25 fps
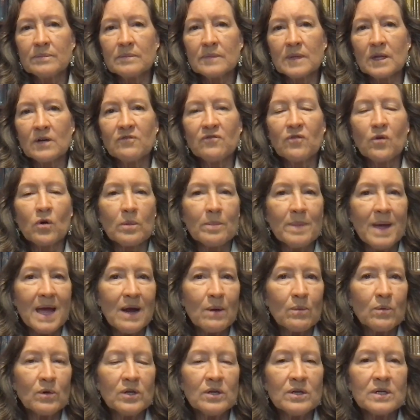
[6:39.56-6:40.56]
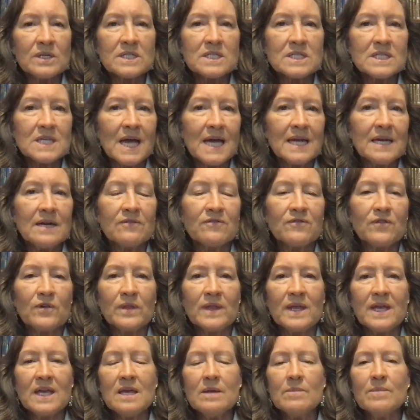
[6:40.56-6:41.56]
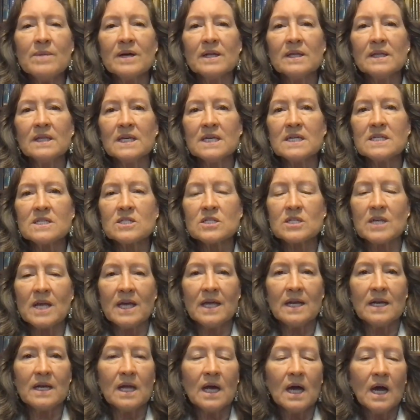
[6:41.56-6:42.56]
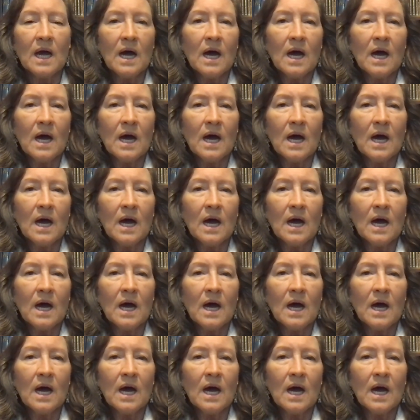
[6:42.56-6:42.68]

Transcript: format where you can sign up for the email list and